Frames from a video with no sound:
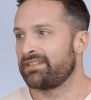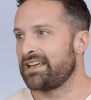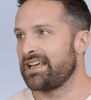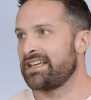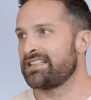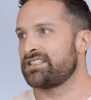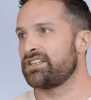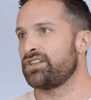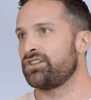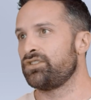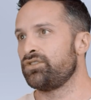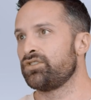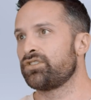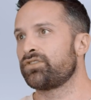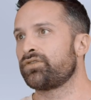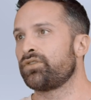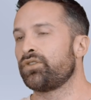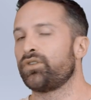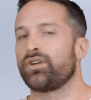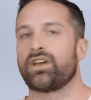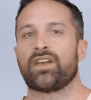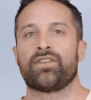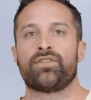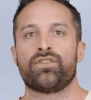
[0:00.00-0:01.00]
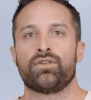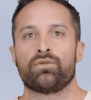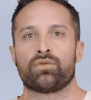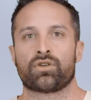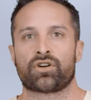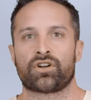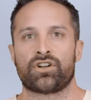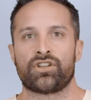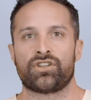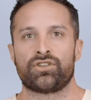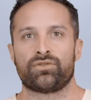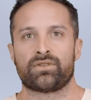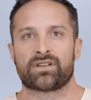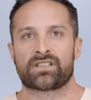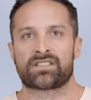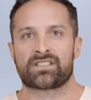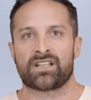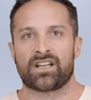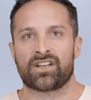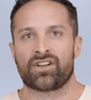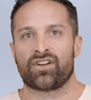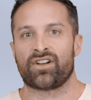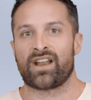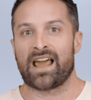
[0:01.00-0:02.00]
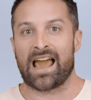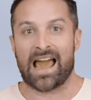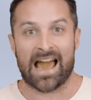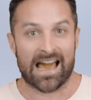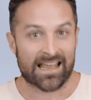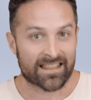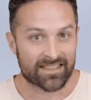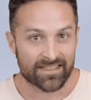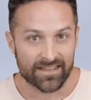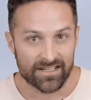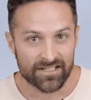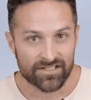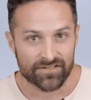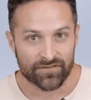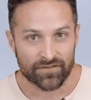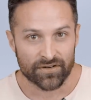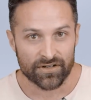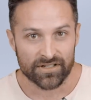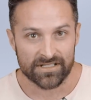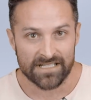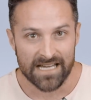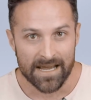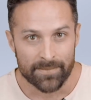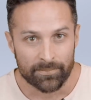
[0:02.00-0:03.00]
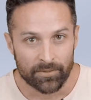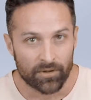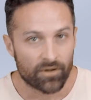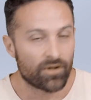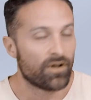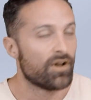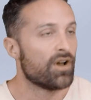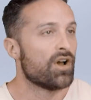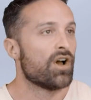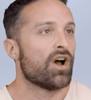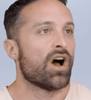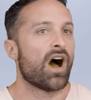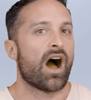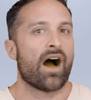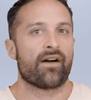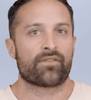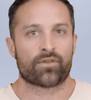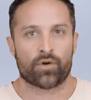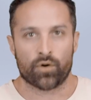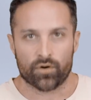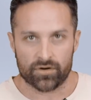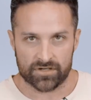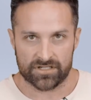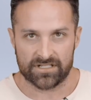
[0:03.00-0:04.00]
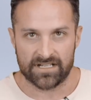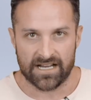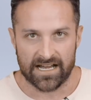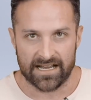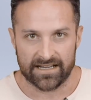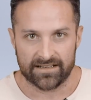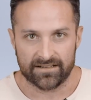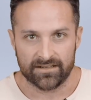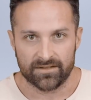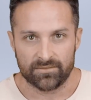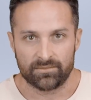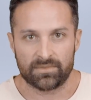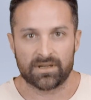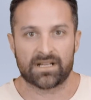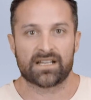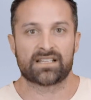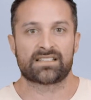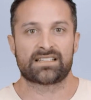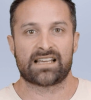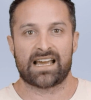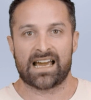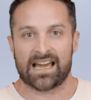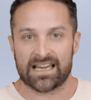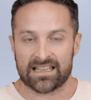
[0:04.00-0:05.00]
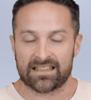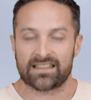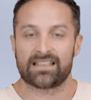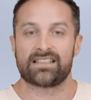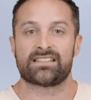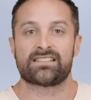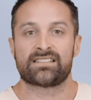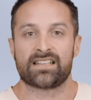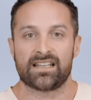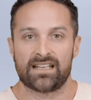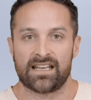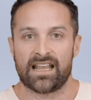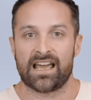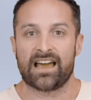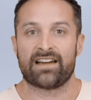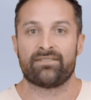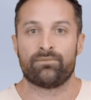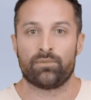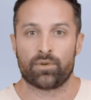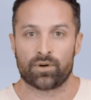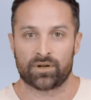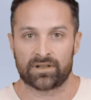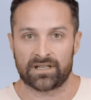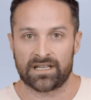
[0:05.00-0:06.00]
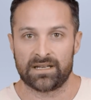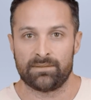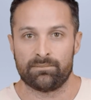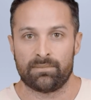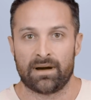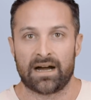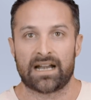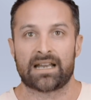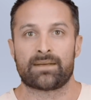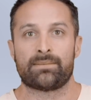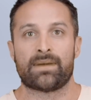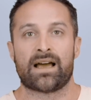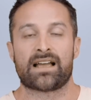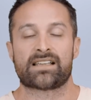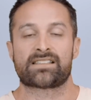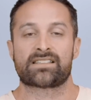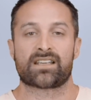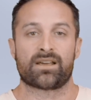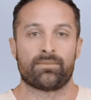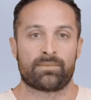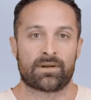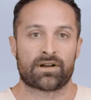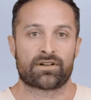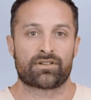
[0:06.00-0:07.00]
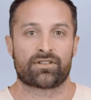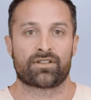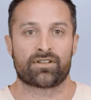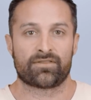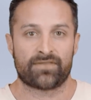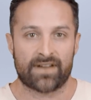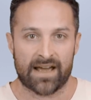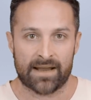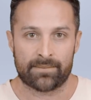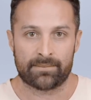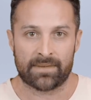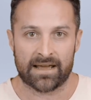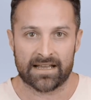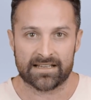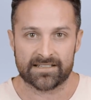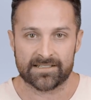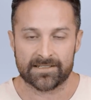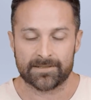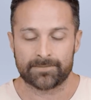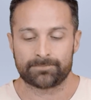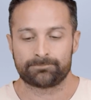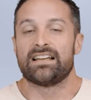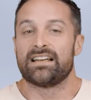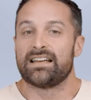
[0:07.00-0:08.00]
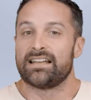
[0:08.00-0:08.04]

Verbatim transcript: Is it useful if you were going to do a study on athletes, for example? Of course not, because athletes tend to have more lean body mass compared to their fat mass.